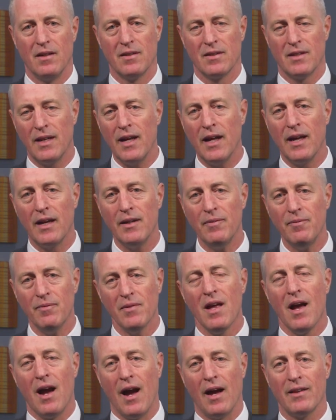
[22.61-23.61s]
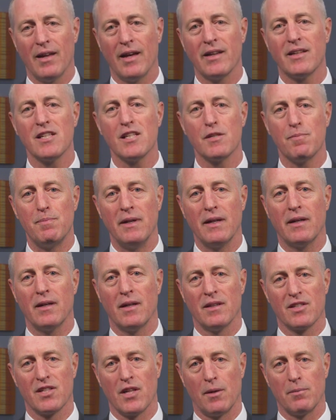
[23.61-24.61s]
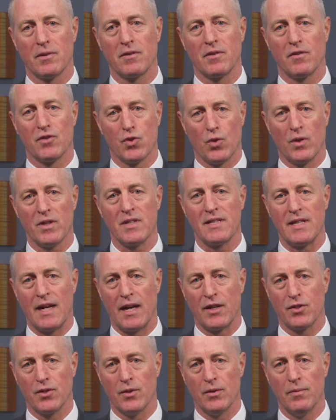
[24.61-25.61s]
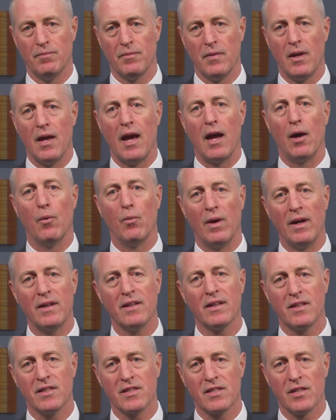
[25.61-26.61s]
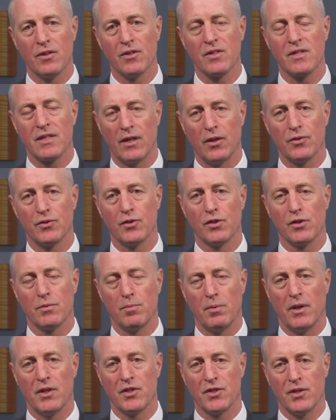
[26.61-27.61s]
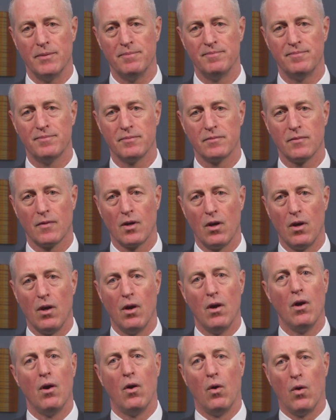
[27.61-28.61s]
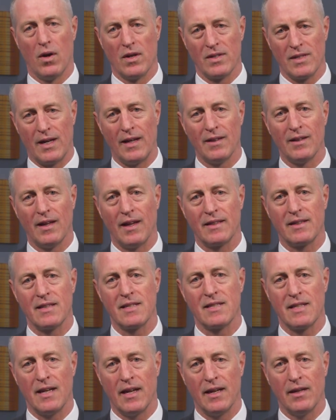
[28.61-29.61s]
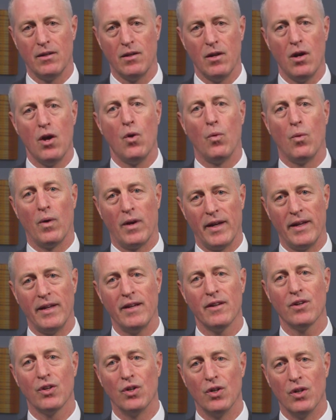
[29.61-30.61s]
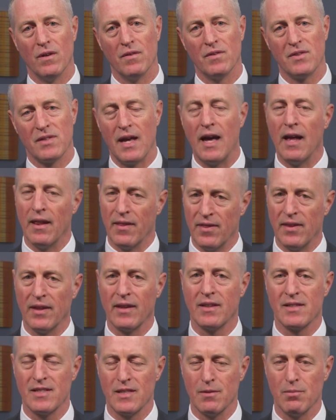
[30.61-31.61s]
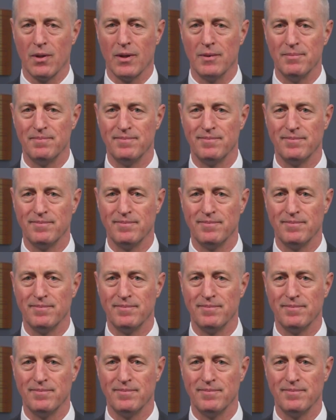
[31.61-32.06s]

Today, I'd like to speak on the subject of short stature and when to consider skeletal dysplasia, or as I like to say, when I hear hooves and think zebra.